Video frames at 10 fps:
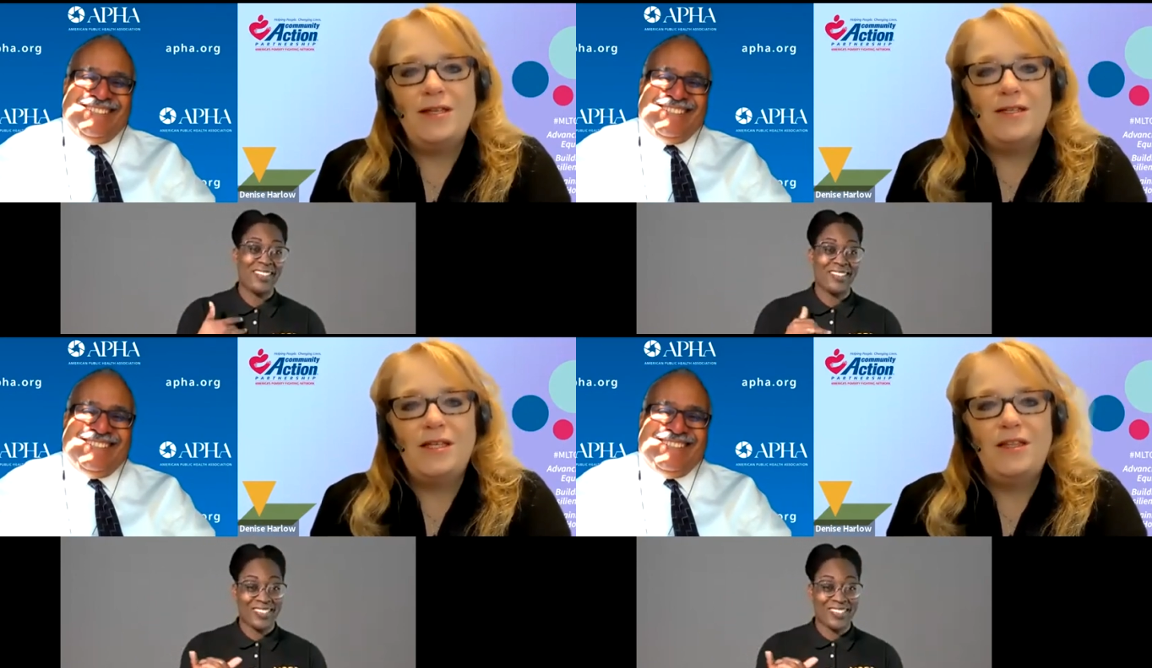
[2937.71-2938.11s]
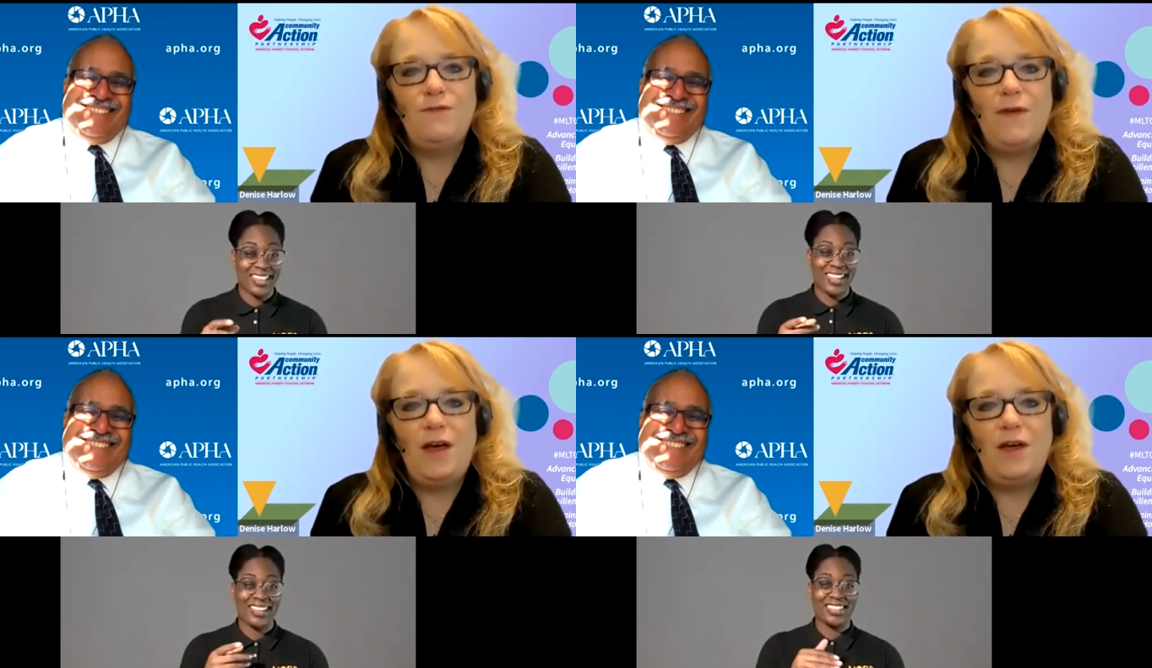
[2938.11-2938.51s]
Speaker 1: and seeing
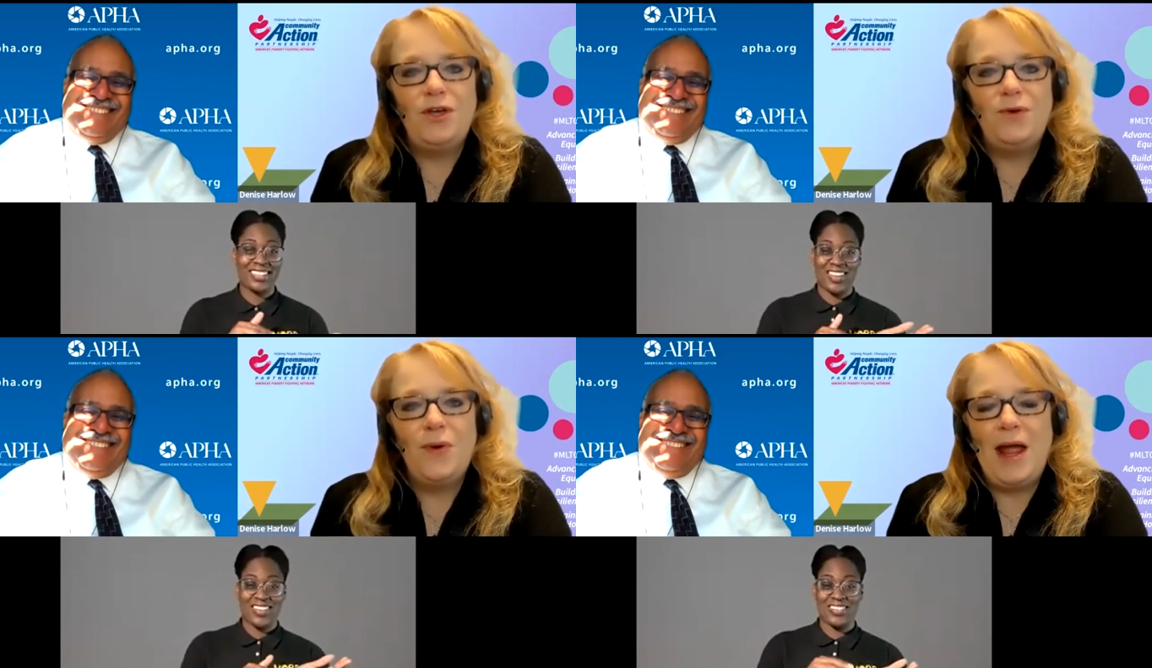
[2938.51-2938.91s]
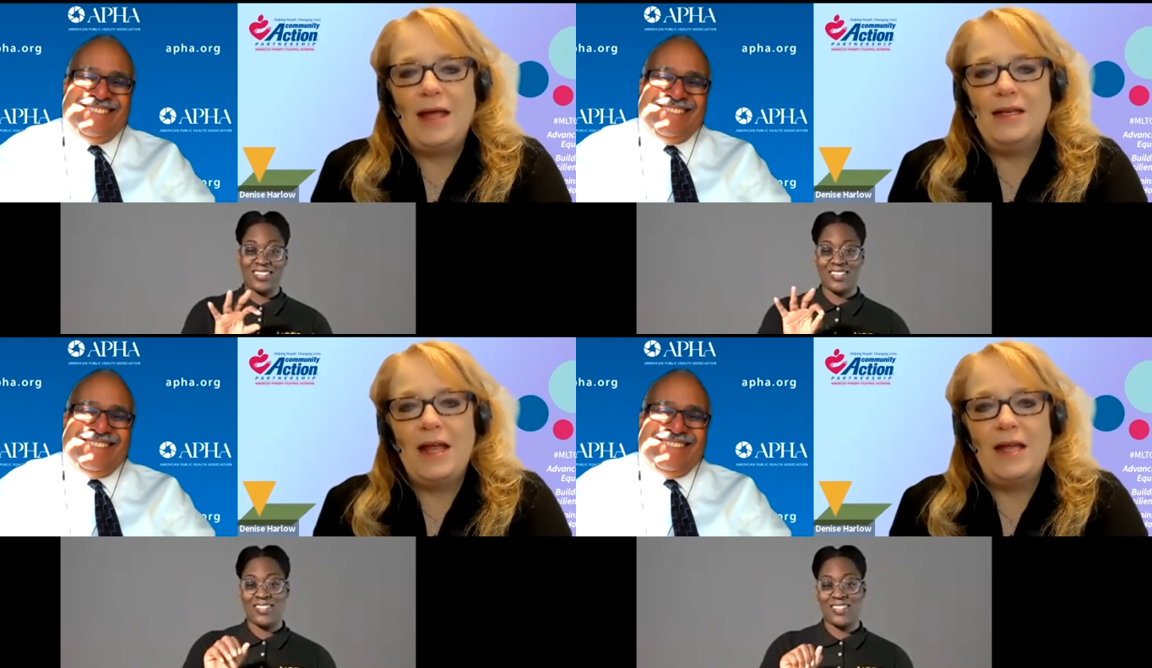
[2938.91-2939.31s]
the value
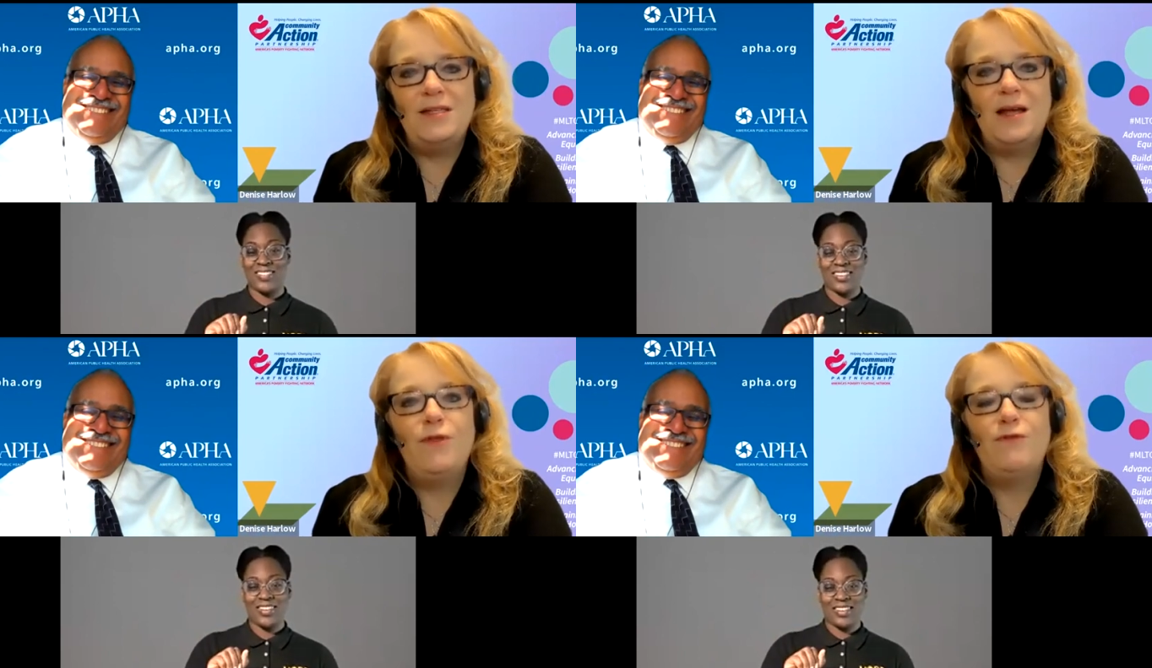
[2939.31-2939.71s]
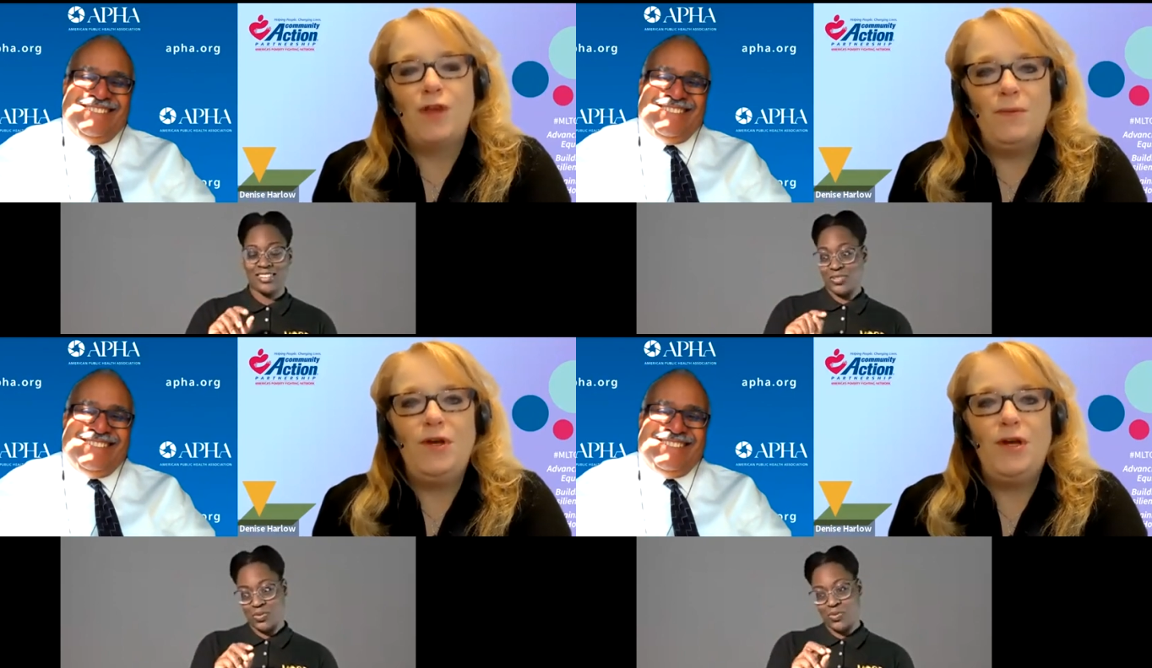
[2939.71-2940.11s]
and, and depth of
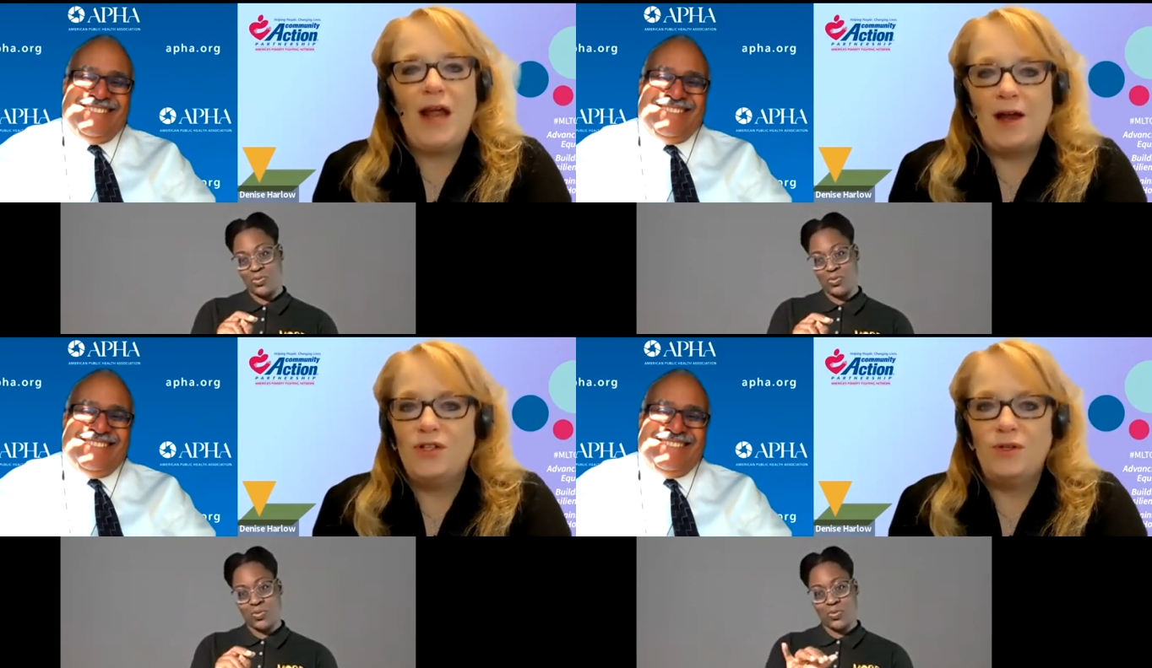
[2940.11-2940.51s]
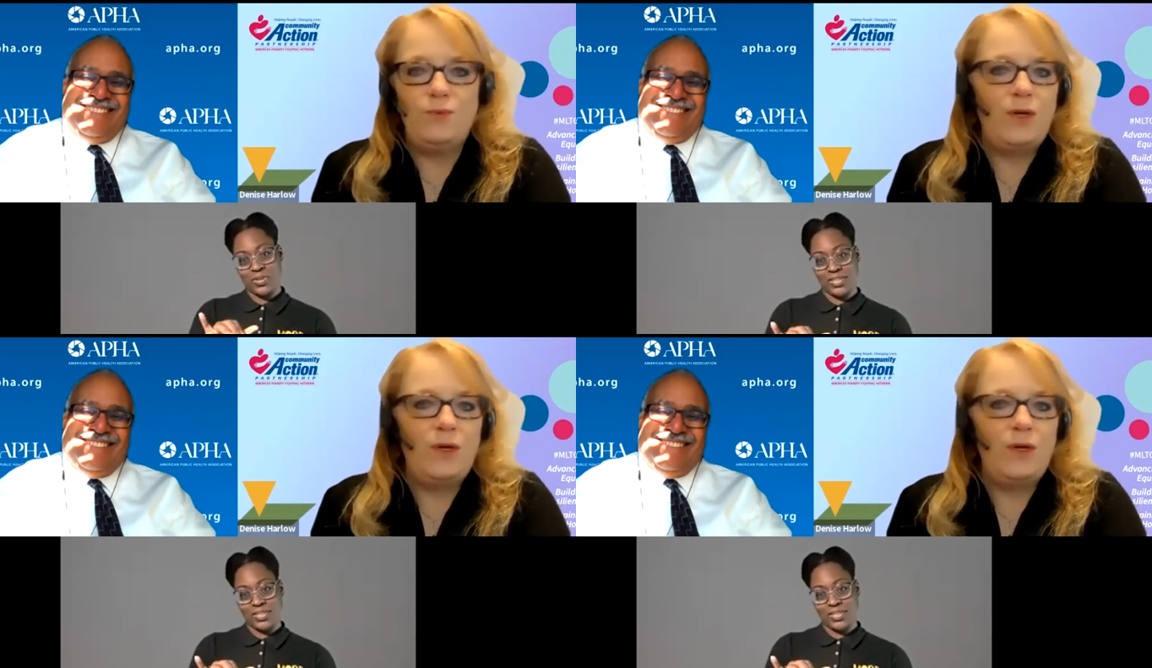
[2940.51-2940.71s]
community action.